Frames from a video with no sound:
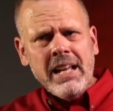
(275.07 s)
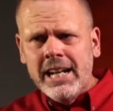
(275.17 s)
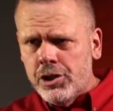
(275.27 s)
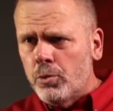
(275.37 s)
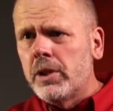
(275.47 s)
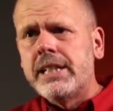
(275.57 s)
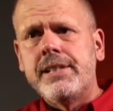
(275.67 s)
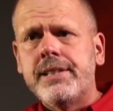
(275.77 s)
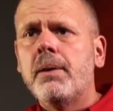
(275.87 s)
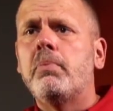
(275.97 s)
And it's a really
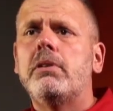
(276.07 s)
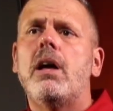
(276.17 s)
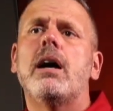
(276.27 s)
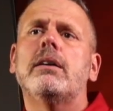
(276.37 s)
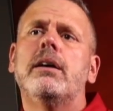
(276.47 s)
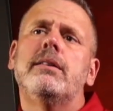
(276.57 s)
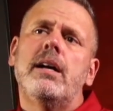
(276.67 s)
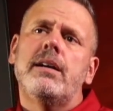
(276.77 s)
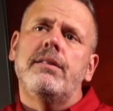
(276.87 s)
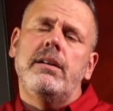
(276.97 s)
simple lock,
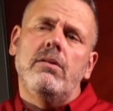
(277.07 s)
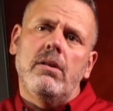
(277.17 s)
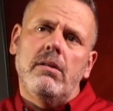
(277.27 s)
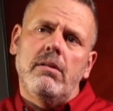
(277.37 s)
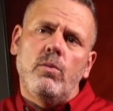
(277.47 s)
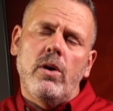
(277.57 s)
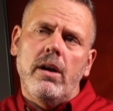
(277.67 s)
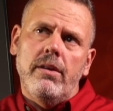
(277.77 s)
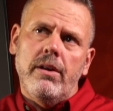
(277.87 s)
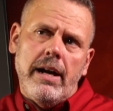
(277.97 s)
unlike the
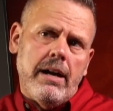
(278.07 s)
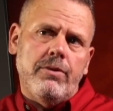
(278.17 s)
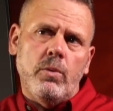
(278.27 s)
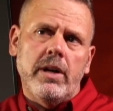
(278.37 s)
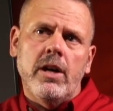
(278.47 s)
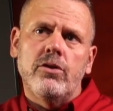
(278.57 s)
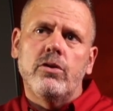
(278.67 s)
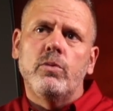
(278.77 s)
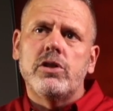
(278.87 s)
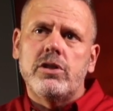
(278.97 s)
Alpha
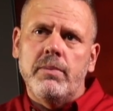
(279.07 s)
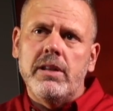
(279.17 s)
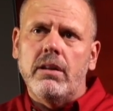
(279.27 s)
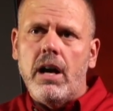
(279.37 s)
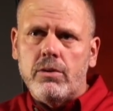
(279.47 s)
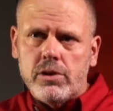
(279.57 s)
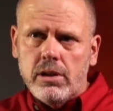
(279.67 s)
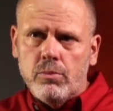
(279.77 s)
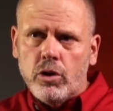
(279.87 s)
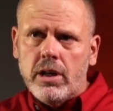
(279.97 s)
100, which to me the lock was a
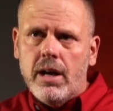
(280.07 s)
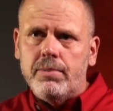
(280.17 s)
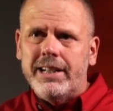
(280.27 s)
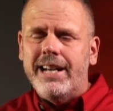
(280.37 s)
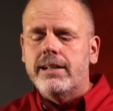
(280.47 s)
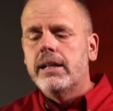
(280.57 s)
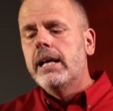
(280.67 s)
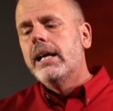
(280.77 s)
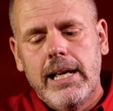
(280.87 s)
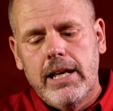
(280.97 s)
little more complicated.
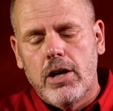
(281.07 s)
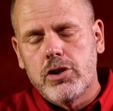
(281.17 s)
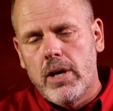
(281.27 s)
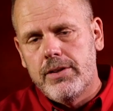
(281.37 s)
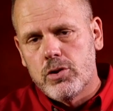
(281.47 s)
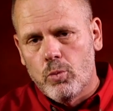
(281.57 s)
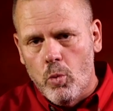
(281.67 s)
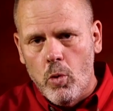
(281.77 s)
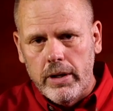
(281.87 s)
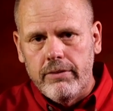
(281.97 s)
It also had this
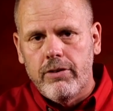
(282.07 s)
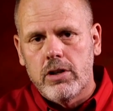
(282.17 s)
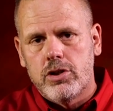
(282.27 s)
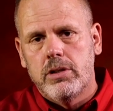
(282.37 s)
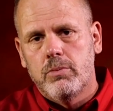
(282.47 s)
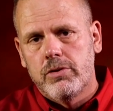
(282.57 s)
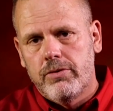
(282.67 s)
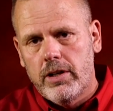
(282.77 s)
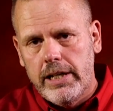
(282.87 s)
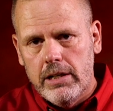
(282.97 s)
warning function that was
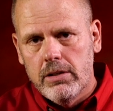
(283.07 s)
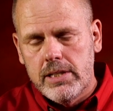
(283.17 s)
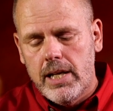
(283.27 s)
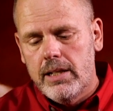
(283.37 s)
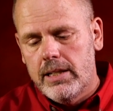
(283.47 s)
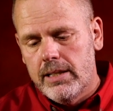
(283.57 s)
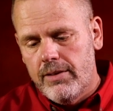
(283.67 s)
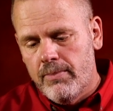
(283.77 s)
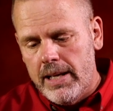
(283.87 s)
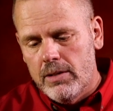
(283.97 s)
very irritating, and
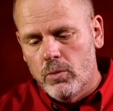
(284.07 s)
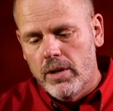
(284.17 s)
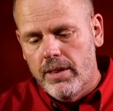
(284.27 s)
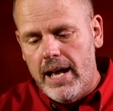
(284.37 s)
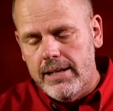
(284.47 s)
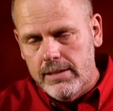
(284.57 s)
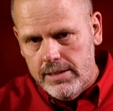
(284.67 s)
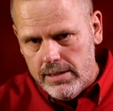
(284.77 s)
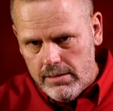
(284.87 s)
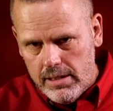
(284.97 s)
they've made it where that
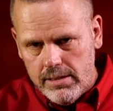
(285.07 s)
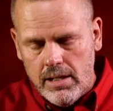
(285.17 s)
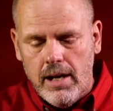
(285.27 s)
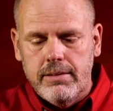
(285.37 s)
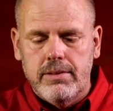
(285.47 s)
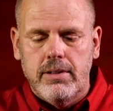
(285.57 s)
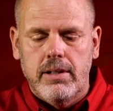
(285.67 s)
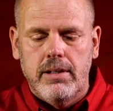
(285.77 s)
is not